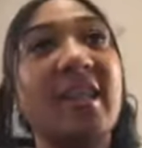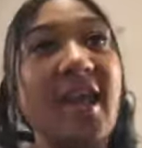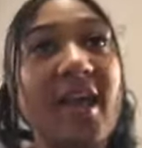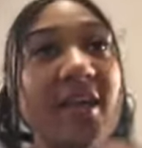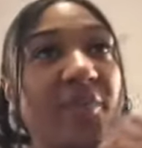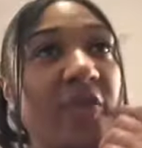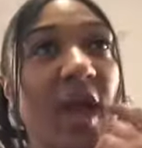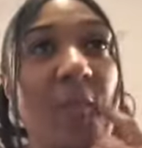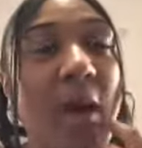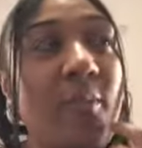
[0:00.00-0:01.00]
Like,
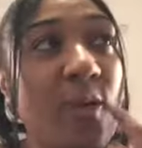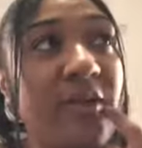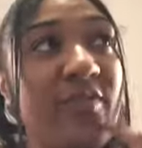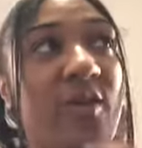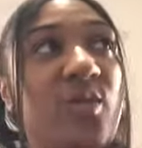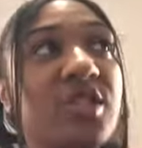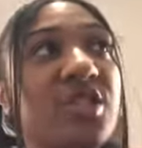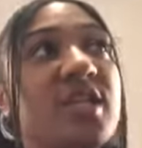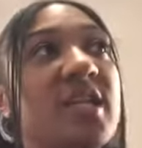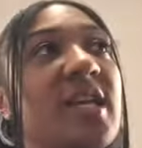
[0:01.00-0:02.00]
my boyfriend was
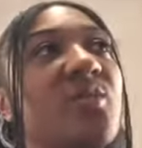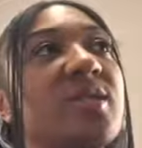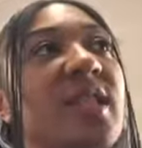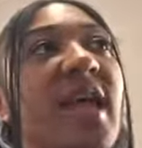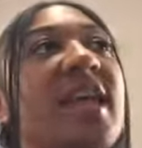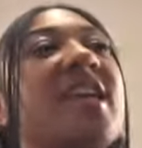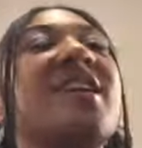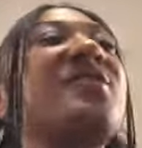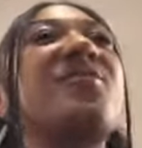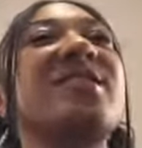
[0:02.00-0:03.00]
just, he was like, he
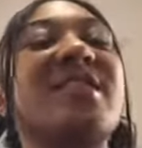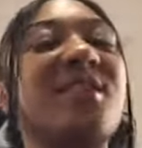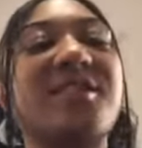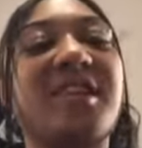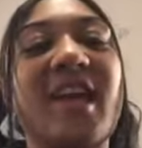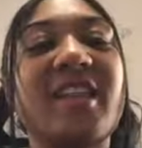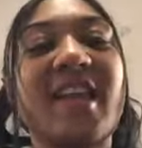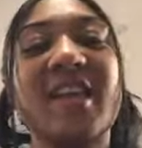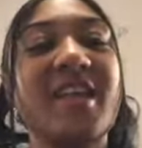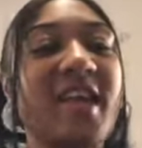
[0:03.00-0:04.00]
even still today,
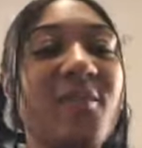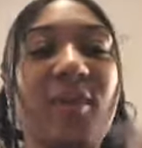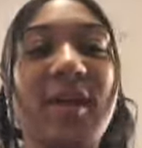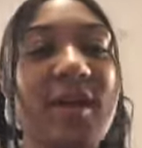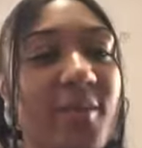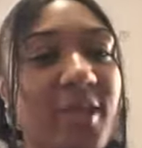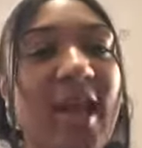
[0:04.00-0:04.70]
like, he keep bringing it up.